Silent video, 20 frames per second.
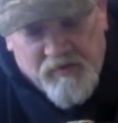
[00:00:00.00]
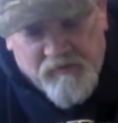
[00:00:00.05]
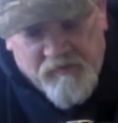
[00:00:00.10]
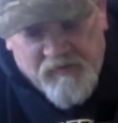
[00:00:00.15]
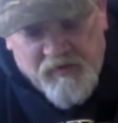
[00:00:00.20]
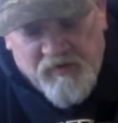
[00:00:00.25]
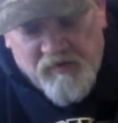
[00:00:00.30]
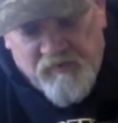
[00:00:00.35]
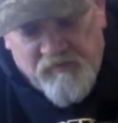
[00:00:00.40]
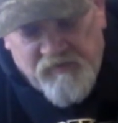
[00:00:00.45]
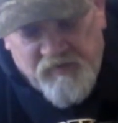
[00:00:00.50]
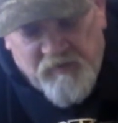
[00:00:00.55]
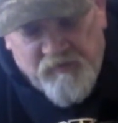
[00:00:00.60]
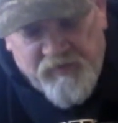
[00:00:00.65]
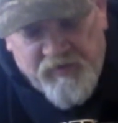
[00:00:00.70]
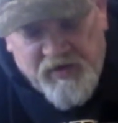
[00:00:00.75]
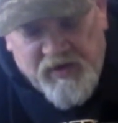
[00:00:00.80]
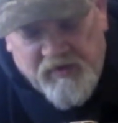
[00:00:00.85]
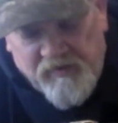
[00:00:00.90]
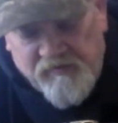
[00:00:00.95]
there are some
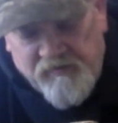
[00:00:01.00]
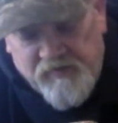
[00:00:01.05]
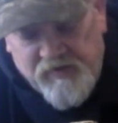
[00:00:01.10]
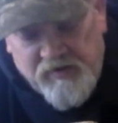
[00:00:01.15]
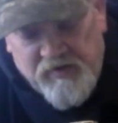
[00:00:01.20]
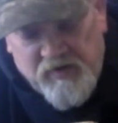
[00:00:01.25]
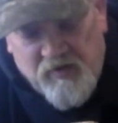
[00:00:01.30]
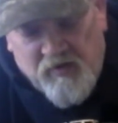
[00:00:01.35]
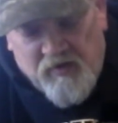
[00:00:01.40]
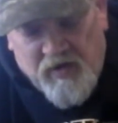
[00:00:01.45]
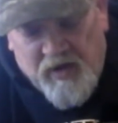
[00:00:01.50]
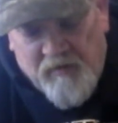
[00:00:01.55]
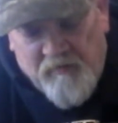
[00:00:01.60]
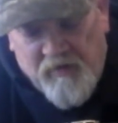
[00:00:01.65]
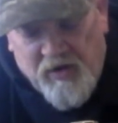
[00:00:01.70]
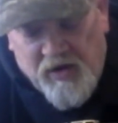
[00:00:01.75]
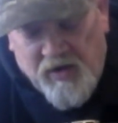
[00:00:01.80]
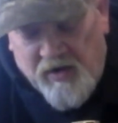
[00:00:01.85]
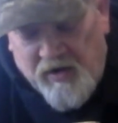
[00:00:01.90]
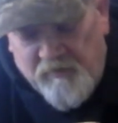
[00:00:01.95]
things, you know, and I'm
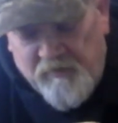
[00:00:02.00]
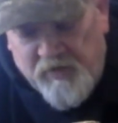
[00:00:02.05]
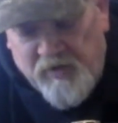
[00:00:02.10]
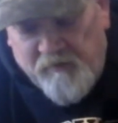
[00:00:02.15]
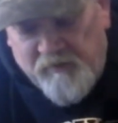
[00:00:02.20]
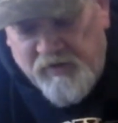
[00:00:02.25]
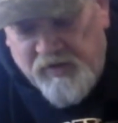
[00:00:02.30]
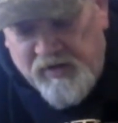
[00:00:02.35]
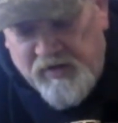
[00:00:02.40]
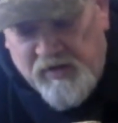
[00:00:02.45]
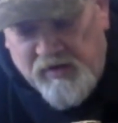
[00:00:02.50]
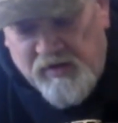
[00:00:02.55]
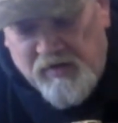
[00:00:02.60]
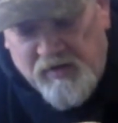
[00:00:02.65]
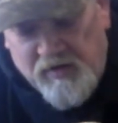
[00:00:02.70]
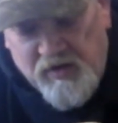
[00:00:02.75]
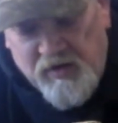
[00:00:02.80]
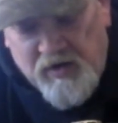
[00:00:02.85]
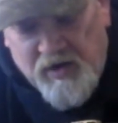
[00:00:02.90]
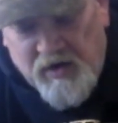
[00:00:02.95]

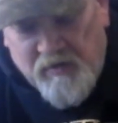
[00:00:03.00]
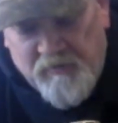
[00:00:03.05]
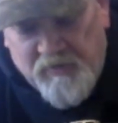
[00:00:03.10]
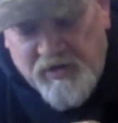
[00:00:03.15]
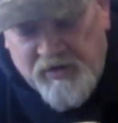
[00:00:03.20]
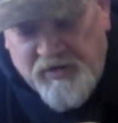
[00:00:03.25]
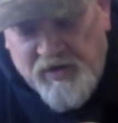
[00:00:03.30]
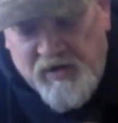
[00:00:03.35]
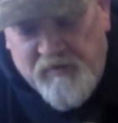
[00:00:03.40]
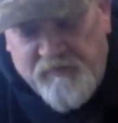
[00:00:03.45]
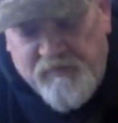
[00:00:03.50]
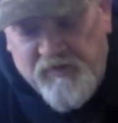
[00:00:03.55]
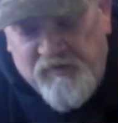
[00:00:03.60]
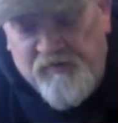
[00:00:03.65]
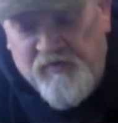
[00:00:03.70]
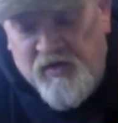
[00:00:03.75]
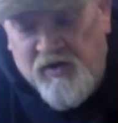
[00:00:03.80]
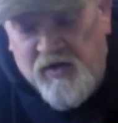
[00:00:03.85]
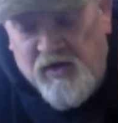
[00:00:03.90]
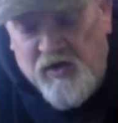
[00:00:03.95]
gonna type
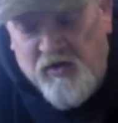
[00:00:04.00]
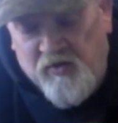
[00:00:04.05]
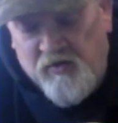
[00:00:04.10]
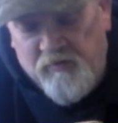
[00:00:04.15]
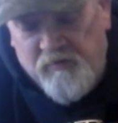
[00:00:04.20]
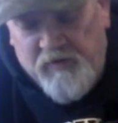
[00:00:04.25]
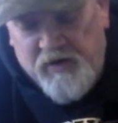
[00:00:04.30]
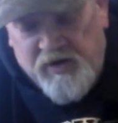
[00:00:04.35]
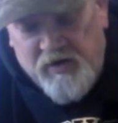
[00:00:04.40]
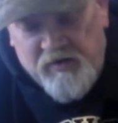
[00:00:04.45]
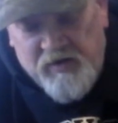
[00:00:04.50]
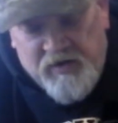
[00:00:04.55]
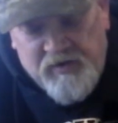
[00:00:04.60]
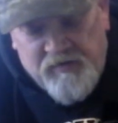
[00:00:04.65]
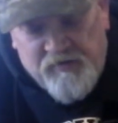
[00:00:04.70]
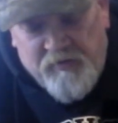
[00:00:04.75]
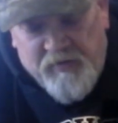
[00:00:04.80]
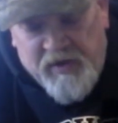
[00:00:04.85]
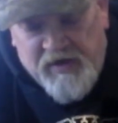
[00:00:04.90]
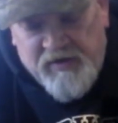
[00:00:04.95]
this all out and make a
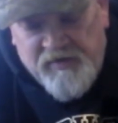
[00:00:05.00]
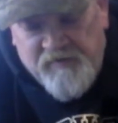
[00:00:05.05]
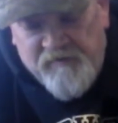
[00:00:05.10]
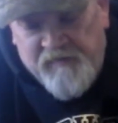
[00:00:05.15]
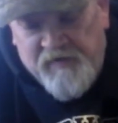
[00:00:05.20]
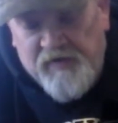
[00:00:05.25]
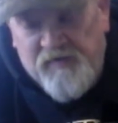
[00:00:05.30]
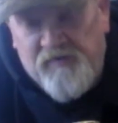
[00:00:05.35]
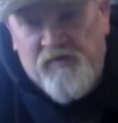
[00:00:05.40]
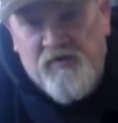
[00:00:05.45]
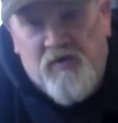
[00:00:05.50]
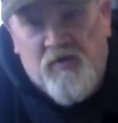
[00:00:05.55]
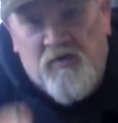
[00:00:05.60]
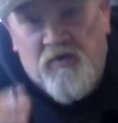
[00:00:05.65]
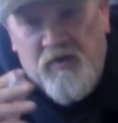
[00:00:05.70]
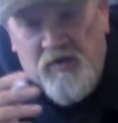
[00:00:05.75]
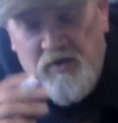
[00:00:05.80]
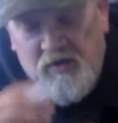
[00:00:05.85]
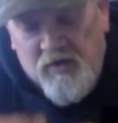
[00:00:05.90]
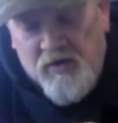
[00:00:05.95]
nice page of it.
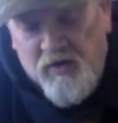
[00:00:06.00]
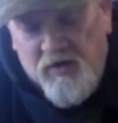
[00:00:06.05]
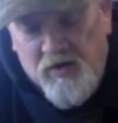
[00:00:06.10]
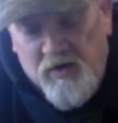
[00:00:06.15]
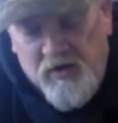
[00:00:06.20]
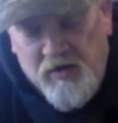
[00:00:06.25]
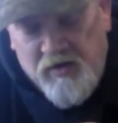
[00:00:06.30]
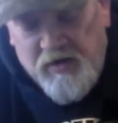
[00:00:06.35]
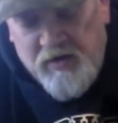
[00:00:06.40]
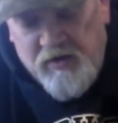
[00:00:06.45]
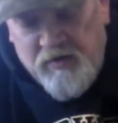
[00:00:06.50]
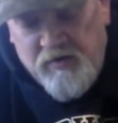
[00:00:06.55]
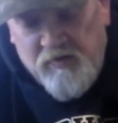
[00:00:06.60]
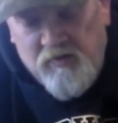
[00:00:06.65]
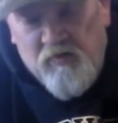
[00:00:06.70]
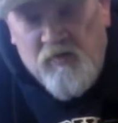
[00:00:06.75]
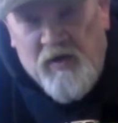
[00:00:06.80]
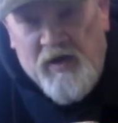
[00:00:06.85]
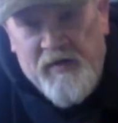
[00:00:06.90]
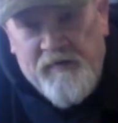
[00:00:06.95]
So any of you
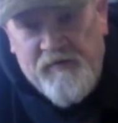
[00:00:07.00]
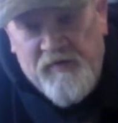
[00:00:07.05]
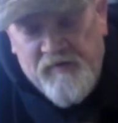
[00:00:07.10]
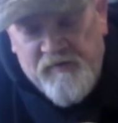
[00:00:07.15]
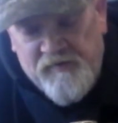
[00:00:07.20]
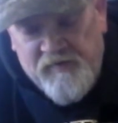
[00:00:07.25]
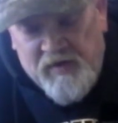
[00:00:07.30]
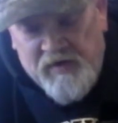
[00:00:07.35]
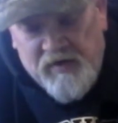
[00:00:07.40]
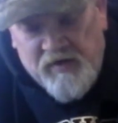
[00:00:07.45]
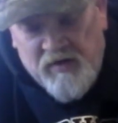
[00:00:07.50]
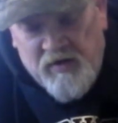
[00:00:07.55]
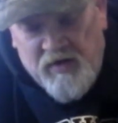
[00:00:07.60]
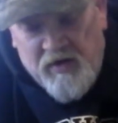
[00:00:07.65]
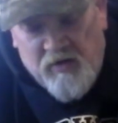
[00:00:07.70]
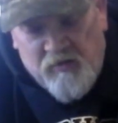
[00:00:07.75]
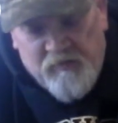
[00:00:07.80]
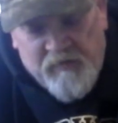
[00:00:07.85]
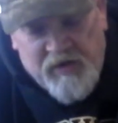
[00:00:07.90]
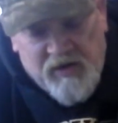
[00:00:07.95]
want this,
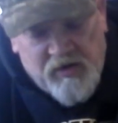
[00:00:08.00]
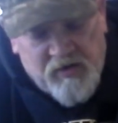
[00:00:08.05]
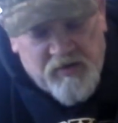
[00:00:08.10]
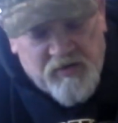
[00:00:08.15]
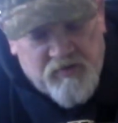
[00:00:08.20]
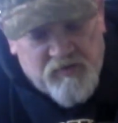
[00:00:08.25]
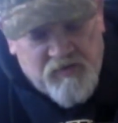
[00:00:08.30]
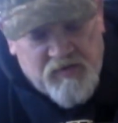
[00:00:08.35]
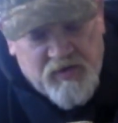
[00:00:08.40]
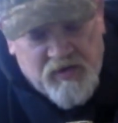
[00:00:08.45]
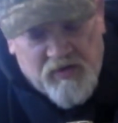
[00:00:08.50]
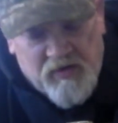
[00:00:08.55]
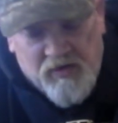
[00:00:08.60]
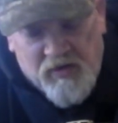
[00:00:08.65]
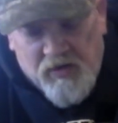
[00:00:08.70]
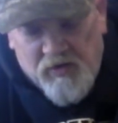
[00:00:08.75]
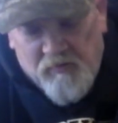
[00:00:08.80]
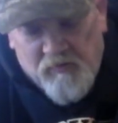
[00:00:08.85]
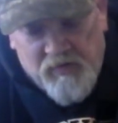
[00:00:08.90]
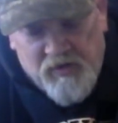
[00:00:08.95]
I'll mail it to you.
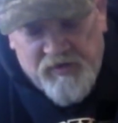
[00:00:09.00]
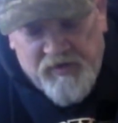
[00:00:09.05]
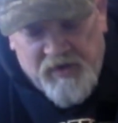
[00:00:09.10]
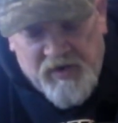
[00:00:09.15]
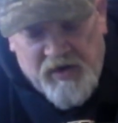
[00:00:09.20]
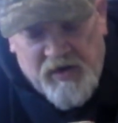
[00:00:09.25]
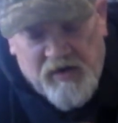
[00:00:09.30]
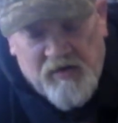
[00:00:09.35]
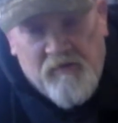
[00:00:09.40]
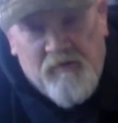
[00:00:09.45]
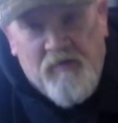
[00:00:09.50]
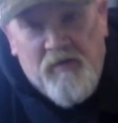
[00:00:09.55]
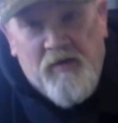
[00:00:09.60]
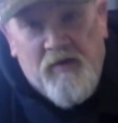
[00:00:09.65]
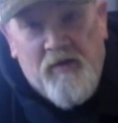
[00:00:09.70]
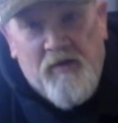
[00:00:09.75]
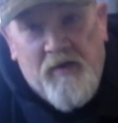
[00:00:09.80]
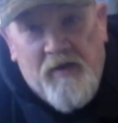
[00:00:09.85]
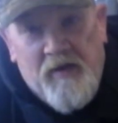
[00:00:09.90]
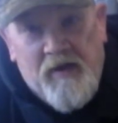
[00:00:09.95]
But yeah,
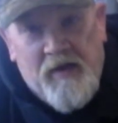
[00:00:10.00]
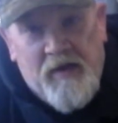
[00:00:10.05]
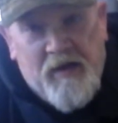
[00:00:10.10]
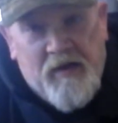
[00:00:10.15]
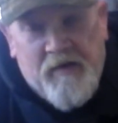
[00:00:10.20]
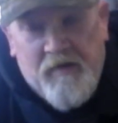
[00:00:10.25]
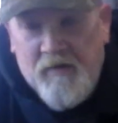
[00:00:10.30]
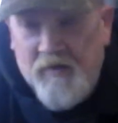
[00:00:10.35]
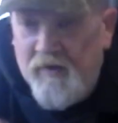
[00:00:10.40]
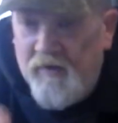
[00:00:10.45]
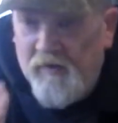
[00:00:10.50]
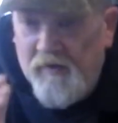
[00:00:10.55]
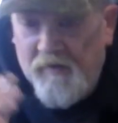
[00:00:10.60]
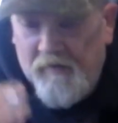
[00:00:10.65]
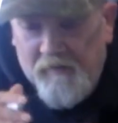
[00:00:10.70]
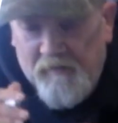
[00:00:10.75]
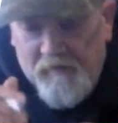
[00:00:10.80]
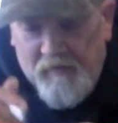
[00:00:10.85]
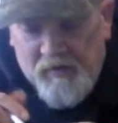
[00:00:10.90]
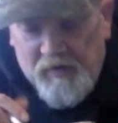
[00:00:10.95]
and
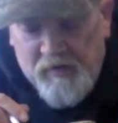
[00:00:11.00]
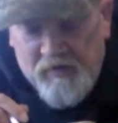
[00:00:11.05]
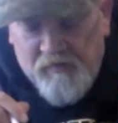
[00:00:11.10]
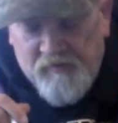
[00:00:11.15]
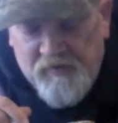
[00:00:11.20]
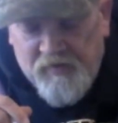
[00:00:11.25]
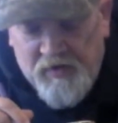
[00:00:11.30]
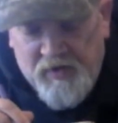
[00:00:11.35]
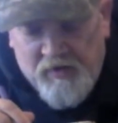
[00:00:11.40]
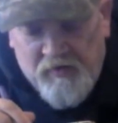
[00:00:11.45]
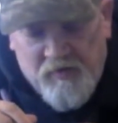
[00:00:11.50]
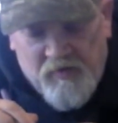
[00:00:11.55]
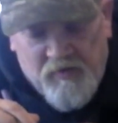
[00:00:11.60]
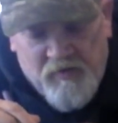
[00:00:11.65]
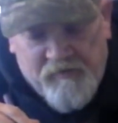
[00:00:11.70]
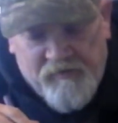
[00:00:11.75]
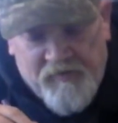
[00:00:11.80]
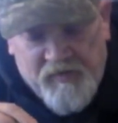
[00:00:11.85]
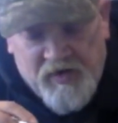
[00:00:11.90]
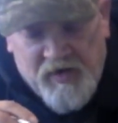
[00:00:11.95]
here's another
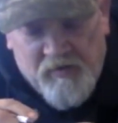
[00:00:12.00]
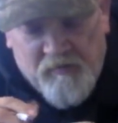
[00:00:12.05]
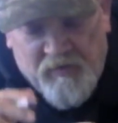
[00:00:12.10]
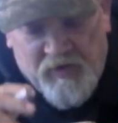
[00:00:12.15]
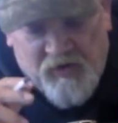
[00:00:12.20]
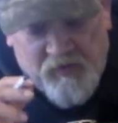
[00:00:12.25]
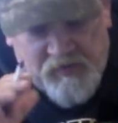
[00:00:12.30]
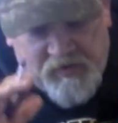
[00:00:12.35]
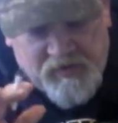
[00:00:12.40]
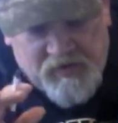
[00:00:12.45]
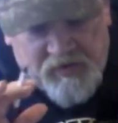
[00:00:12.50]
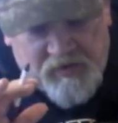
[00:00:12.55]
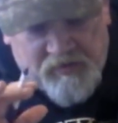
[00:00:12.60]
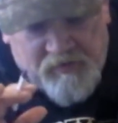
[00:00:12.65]
good thing about